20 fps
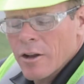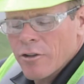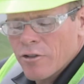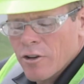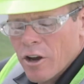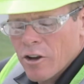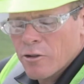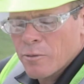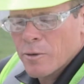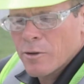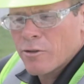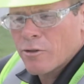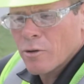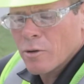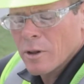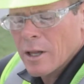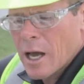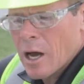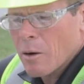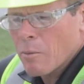adjustments to
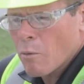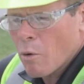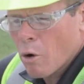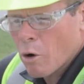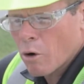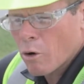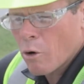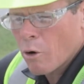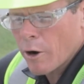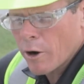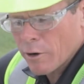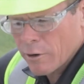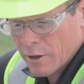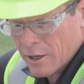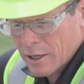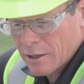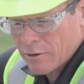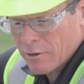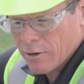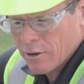allow more oil to
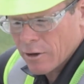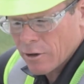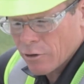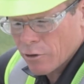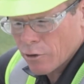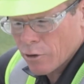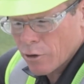get to the